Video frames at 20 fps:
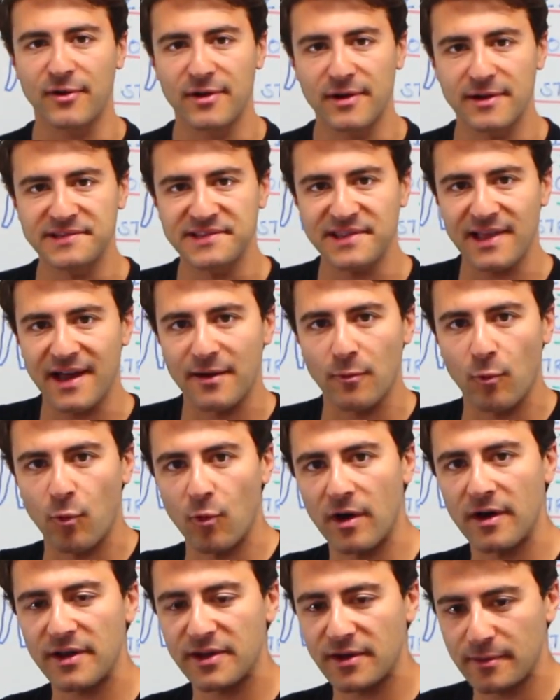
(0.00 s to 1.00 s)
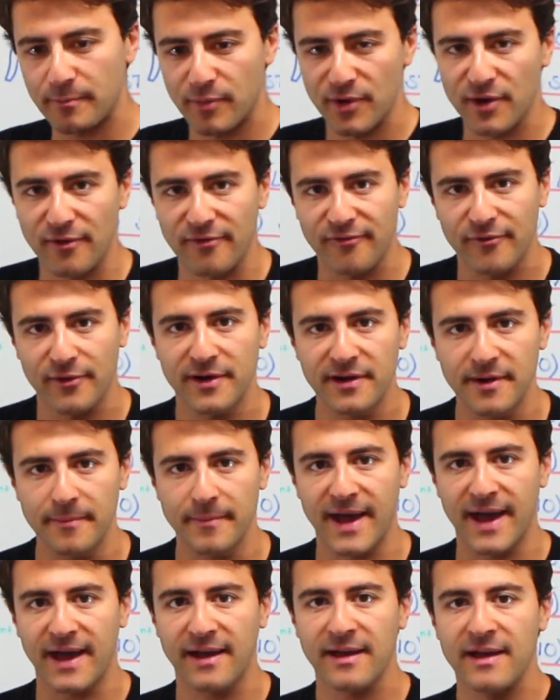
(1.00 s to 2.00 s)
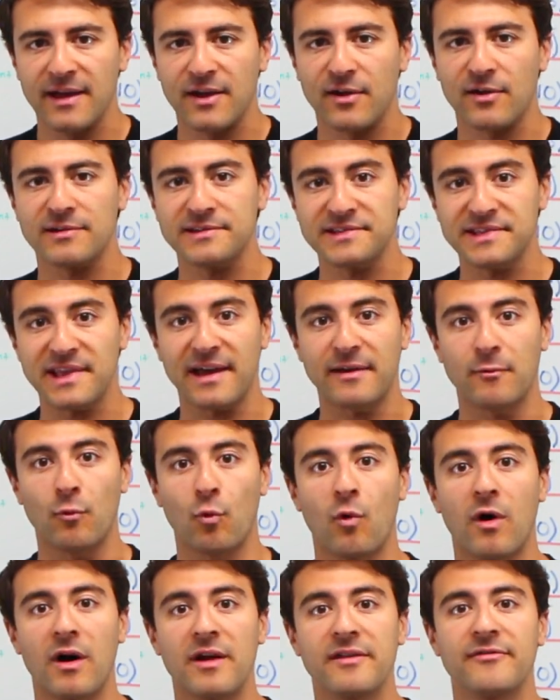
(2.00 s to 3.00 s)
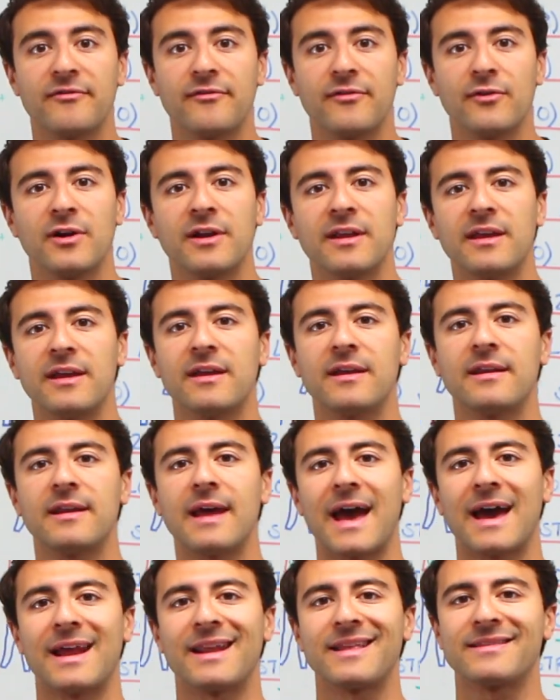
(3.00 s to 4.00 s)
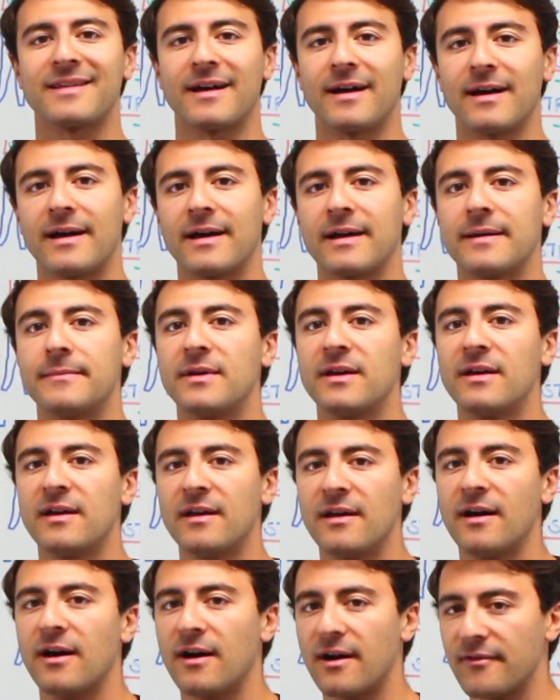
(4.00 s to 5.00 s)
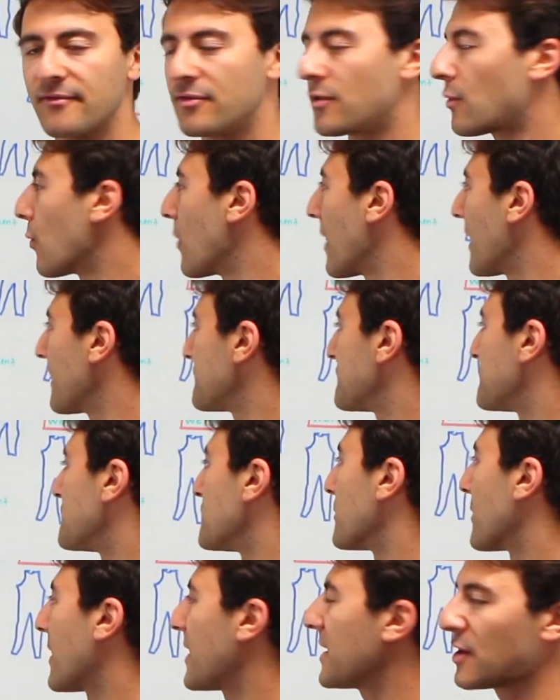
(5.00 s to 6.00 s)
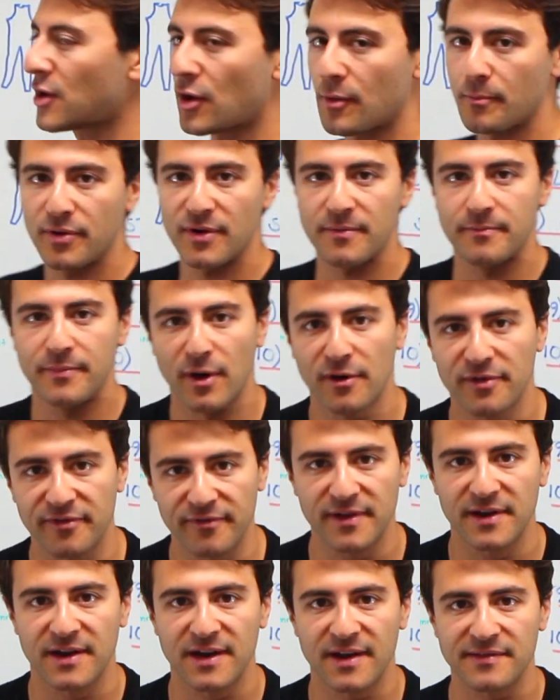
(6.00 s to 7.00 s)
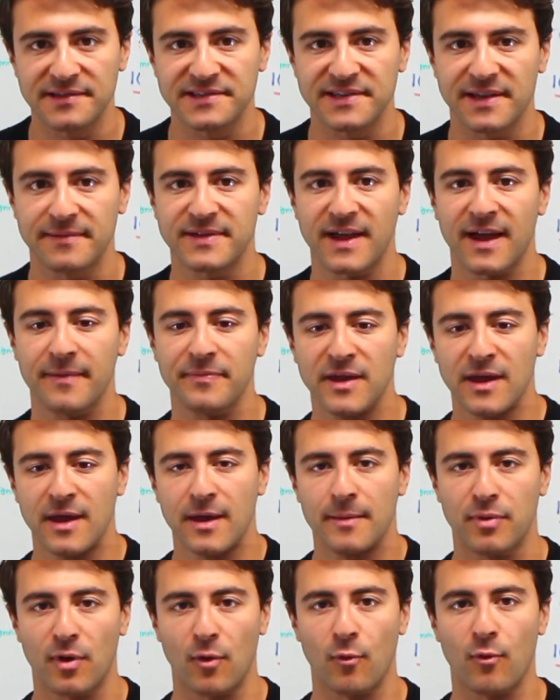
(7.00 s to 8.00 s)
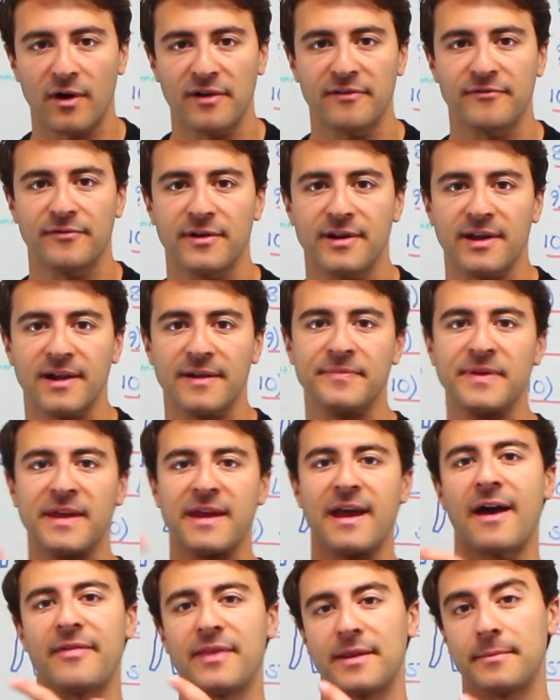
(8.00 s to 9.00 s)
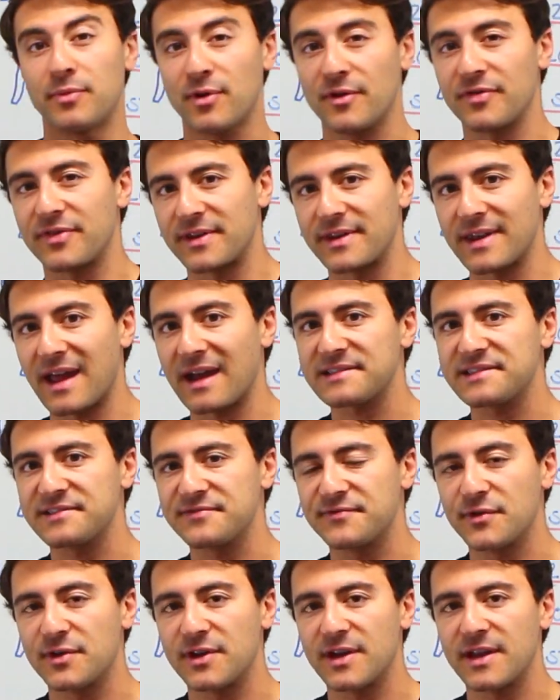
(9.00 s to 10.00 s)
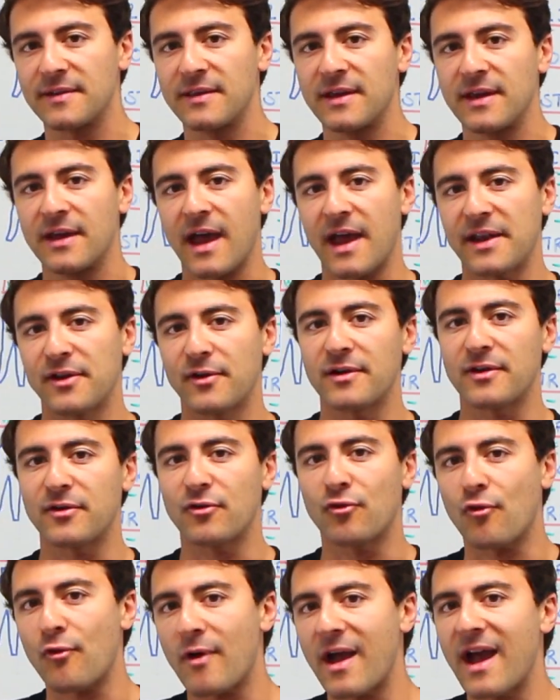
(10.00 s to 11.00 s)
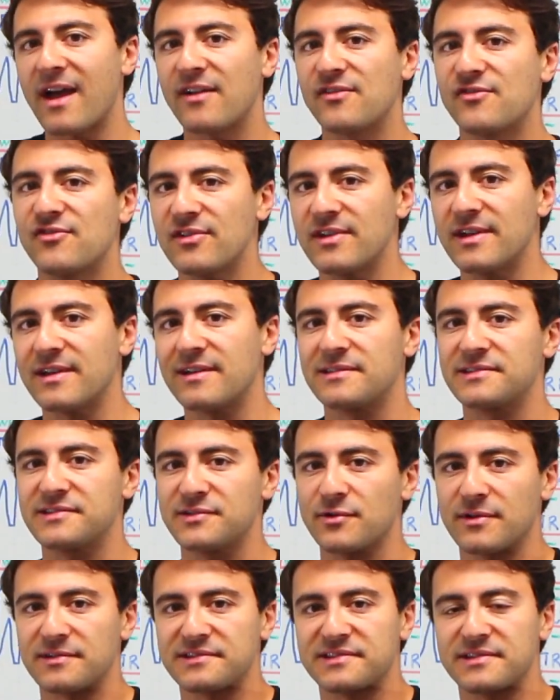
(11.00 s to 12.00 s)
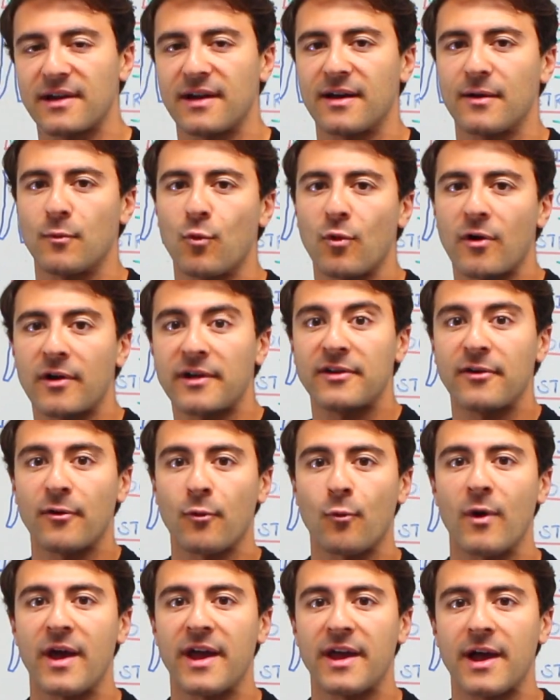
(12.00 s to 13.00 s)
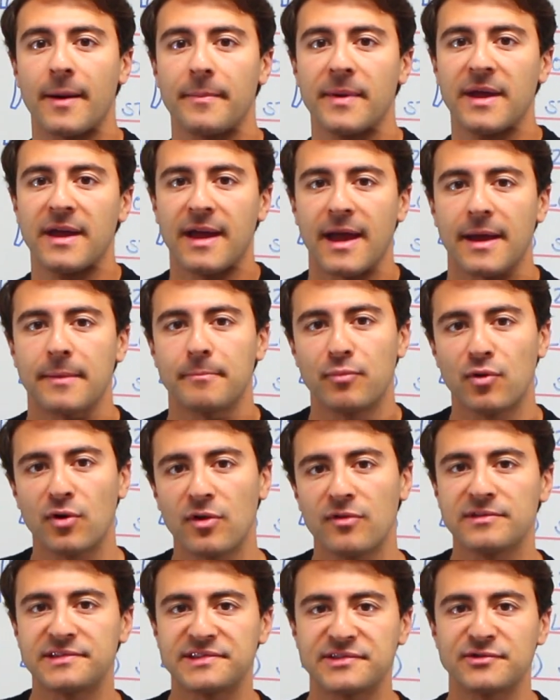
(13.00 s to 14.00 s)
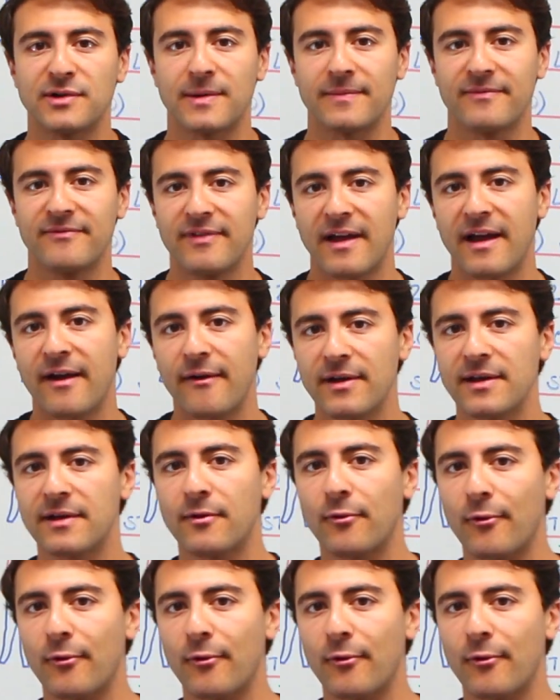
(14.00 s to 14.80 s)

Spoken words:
you're gonna put your foot in a bag, you're gonna slide one foot in at a time of the wetsuit, right? You don't put both feet in at the same time. Put one foot in and then put the next foot in, and you're gonna gradually sort of work your way up and pull the suit up very